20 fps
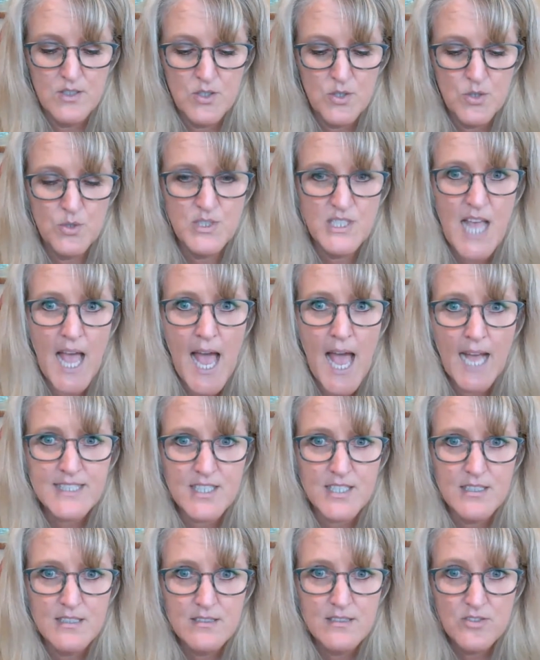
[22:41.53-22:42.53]
Who's
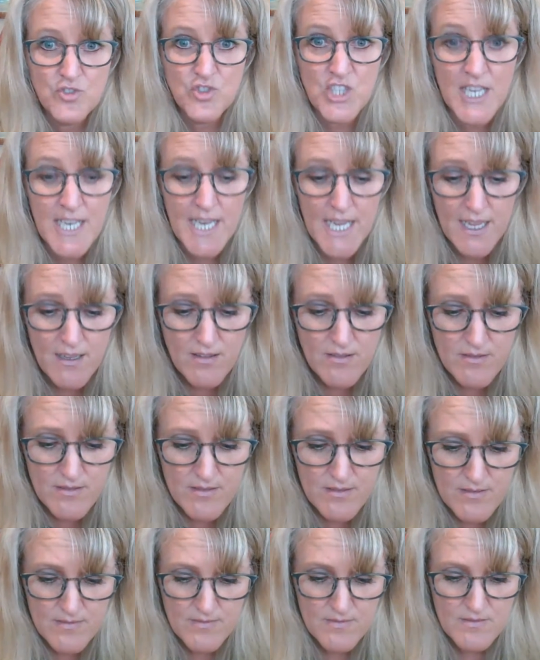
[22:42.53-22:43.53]
that? Ginny?
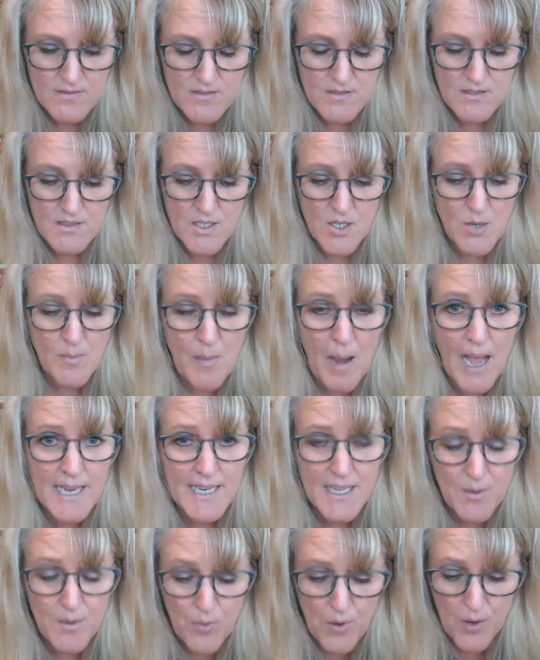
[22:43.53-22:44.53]

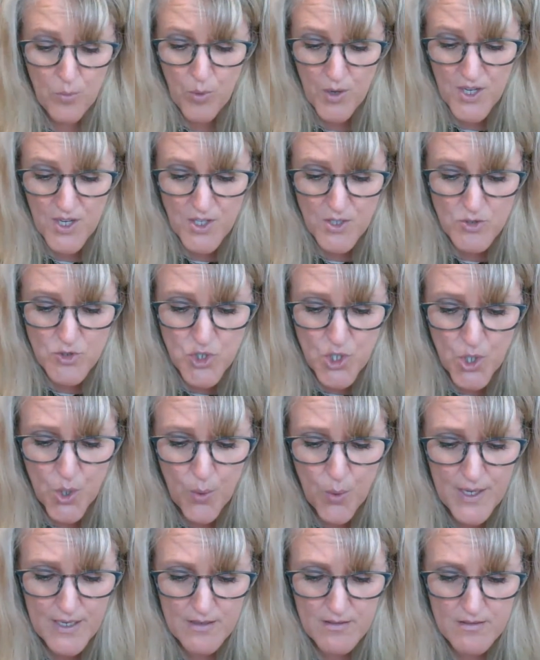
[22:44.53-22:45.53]
Hermione, what are you
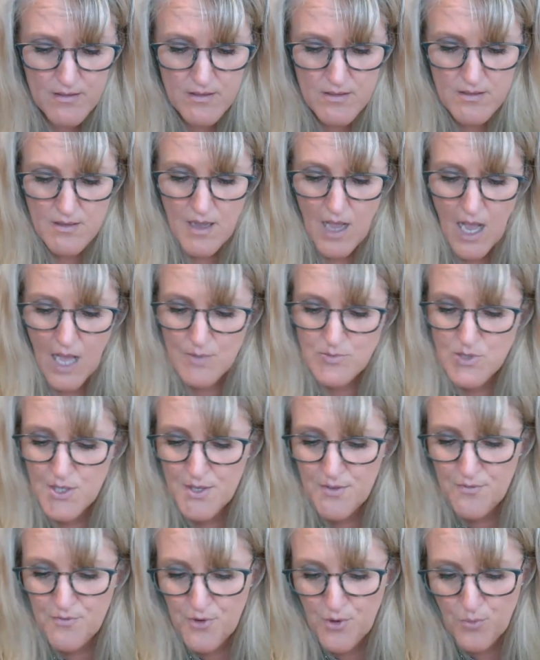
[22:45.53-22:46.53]
doing?" "I was
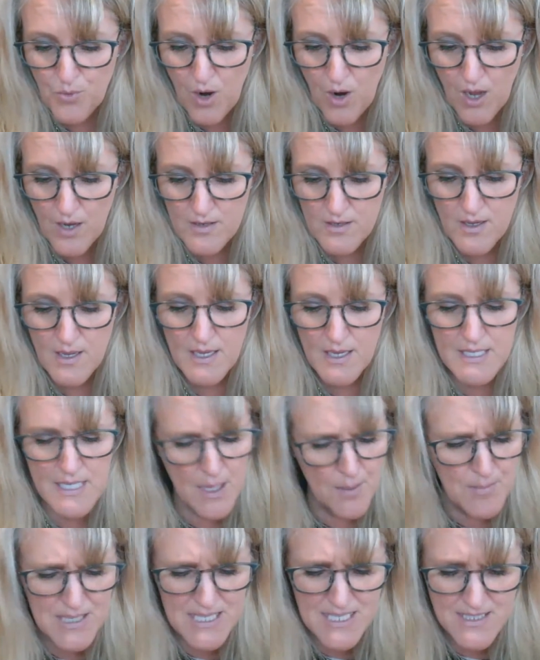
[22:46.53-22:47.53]
looking for Ron."
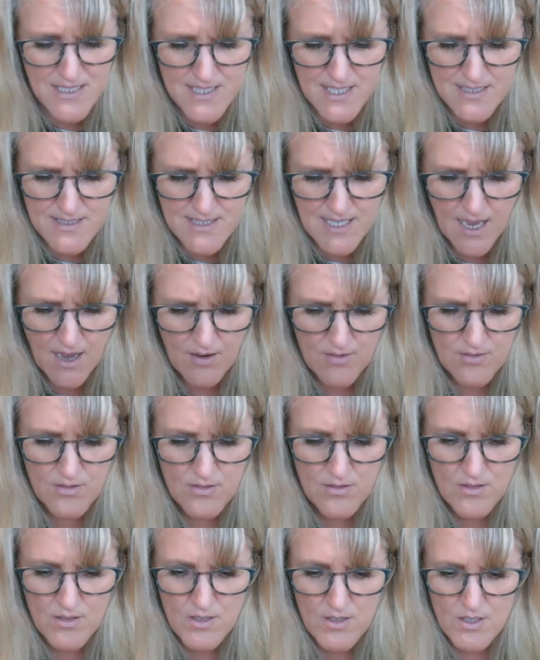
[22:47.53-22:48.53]
"Come in and sit down."
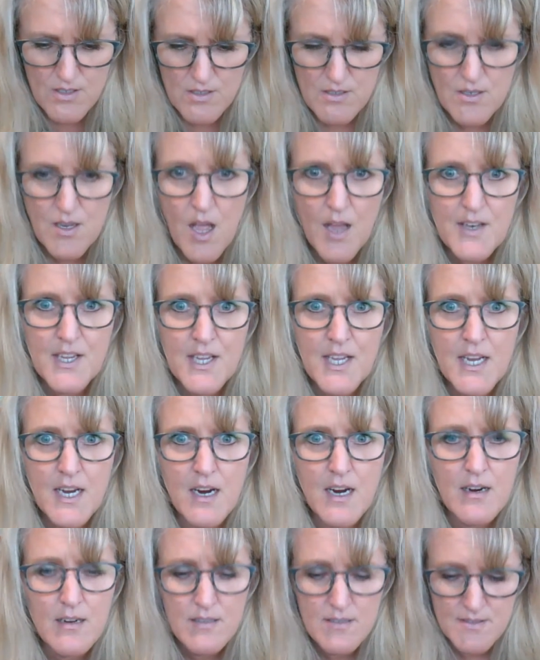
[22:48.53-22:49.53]
"Not
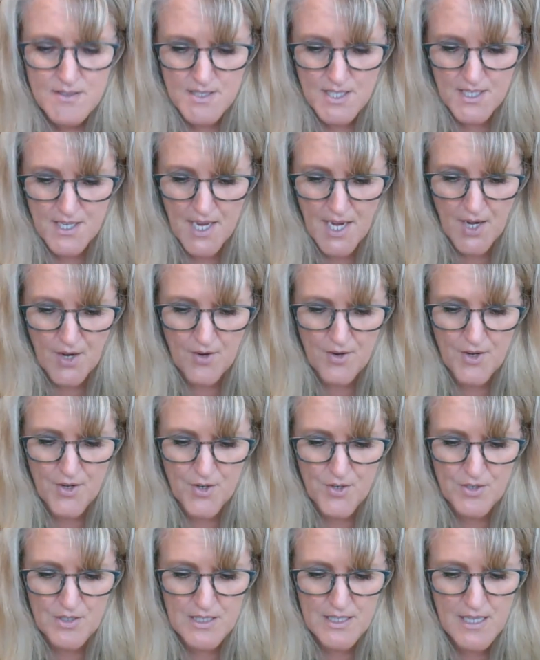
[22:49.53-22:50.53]
here," said Harry
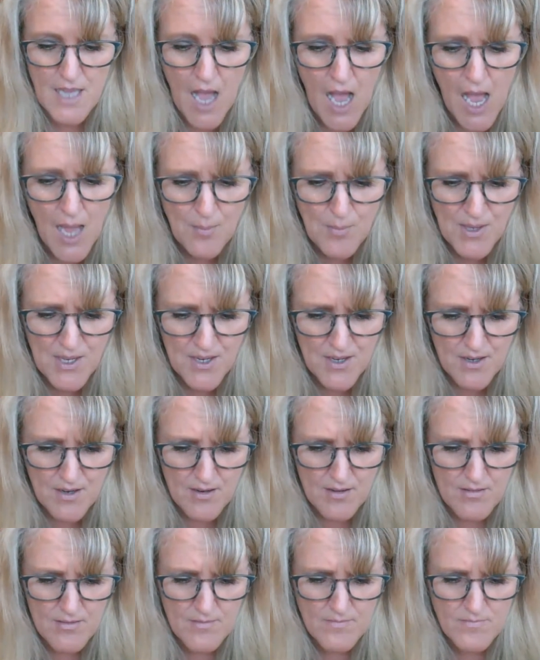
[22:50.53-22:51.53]
hurriedly. "I'm
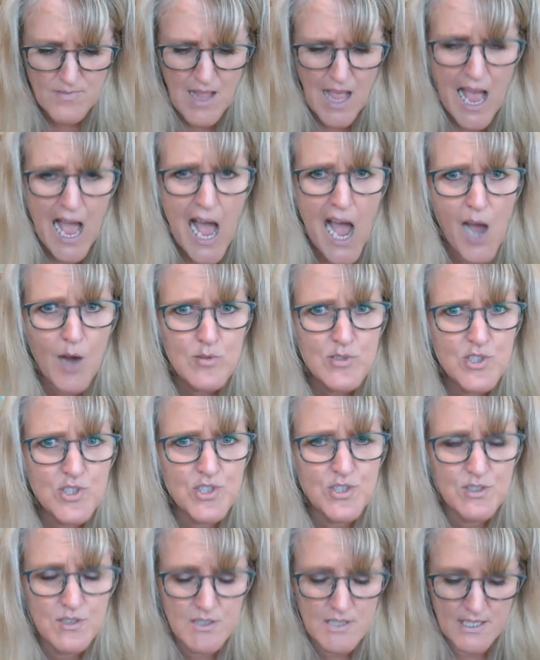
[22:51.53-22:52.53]
here."
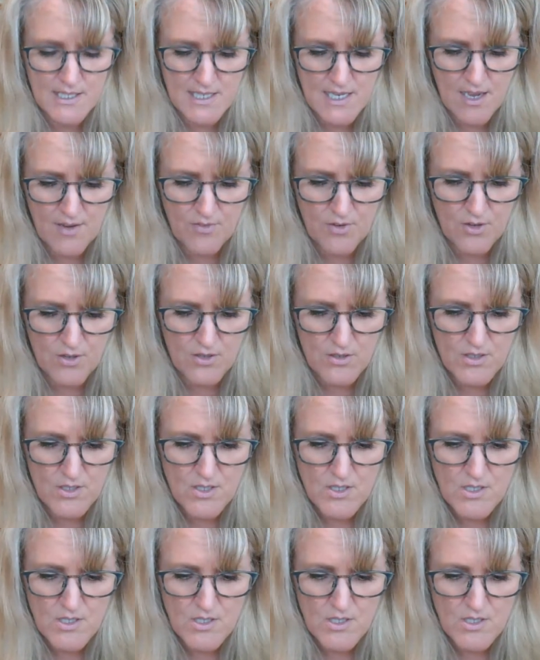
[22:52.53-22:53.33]
"Ouch," said Neville.